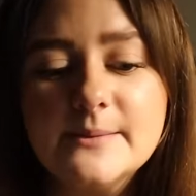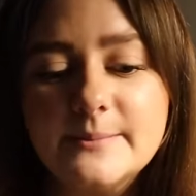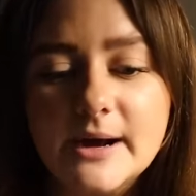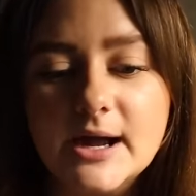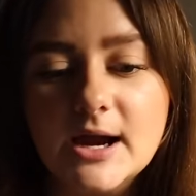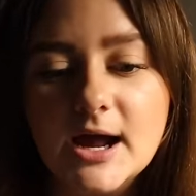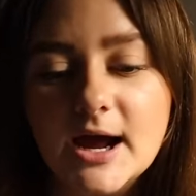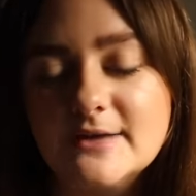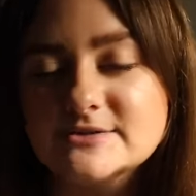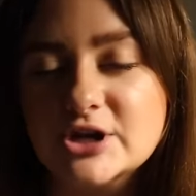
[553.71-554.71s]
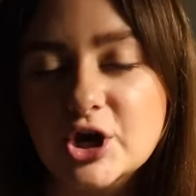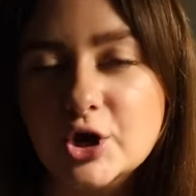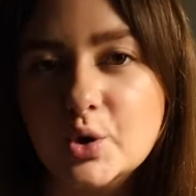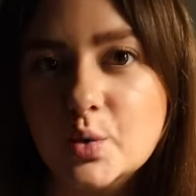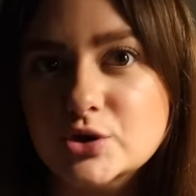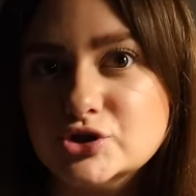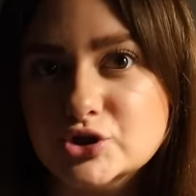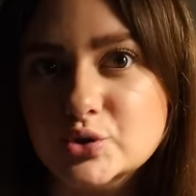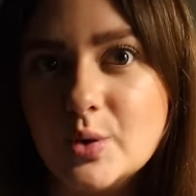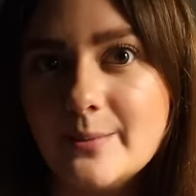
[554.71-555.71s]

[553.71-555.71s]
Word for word: but I have to go do